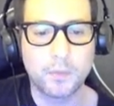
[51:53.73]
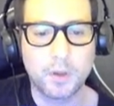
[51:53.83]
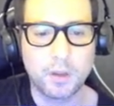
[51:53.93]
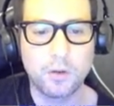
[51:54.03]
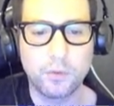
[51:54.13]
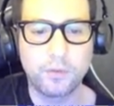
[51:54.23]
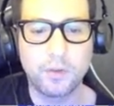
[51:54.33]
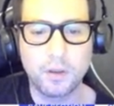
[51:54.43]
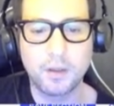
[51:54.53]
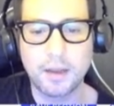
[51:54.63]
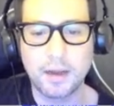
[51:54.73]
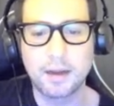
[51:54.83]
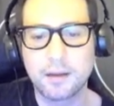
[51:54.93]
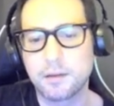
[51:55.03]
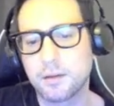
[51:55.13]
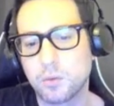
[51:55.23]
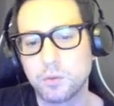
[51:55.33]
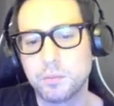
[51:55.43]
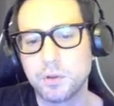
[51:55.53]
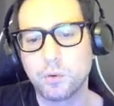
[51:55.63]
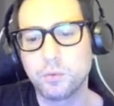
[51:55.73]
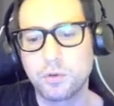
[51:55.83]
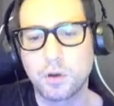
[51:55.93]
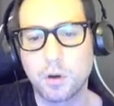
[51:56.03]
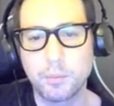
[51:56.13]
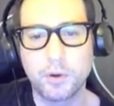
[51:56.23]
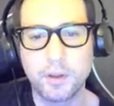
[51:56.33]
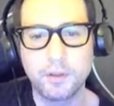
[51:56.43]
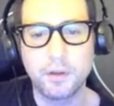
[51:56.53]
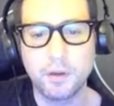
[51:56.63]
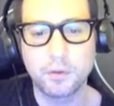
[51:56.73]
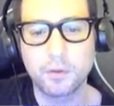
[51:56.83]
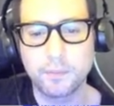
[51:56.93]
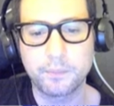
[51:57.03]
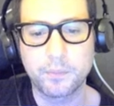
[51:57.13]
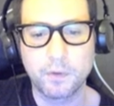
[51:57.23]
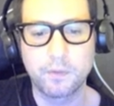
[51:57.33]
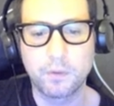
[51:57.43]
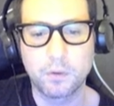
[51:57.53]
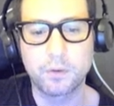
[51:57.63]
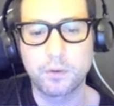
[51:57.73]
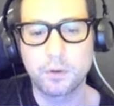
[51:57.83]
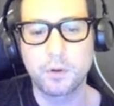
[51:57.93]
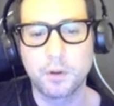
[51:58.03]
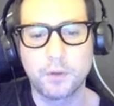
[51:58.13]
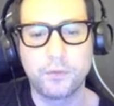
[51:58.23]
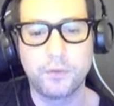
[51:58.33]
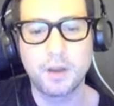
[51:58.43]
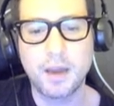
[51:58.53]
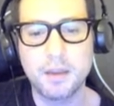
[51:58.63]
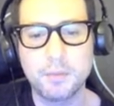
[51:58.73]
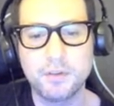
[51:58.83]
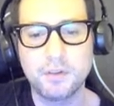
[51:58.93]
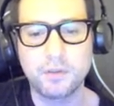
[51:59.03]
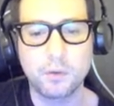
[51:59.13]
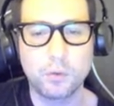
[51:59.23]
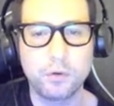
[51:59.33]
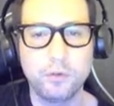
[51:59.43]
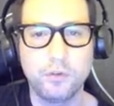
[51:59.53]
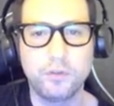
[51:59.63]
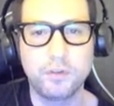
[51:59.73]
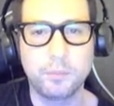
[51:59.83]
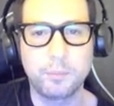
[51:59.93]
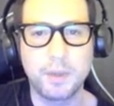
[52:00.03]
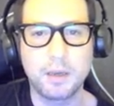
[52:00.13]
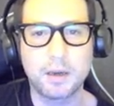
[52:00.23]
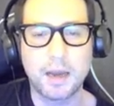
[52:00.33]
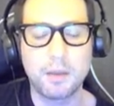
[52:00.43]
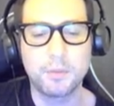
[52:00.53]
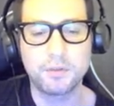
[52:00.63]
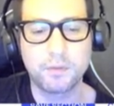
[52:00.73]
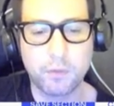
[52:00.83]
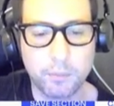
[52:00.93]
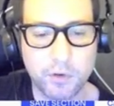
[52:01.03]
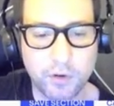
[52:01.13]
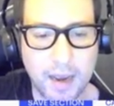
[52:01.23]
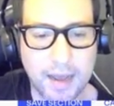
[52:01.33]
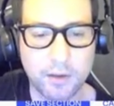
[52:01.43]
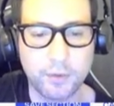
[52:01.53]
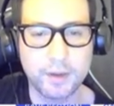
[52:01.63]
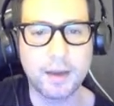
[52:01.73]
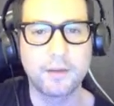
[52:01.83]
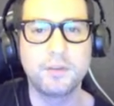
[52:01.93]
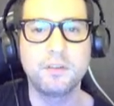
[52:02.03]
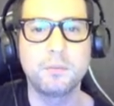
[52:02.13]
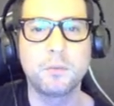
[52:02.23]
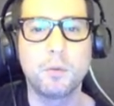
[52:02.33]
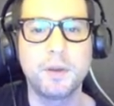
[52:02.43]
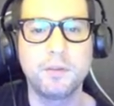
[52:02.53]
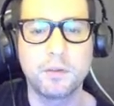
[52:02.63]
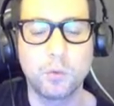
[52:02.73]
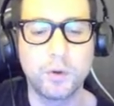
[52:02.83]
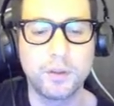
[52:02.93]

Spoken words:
using an upload component here for the images or just a pick image from your gallery. At this moment we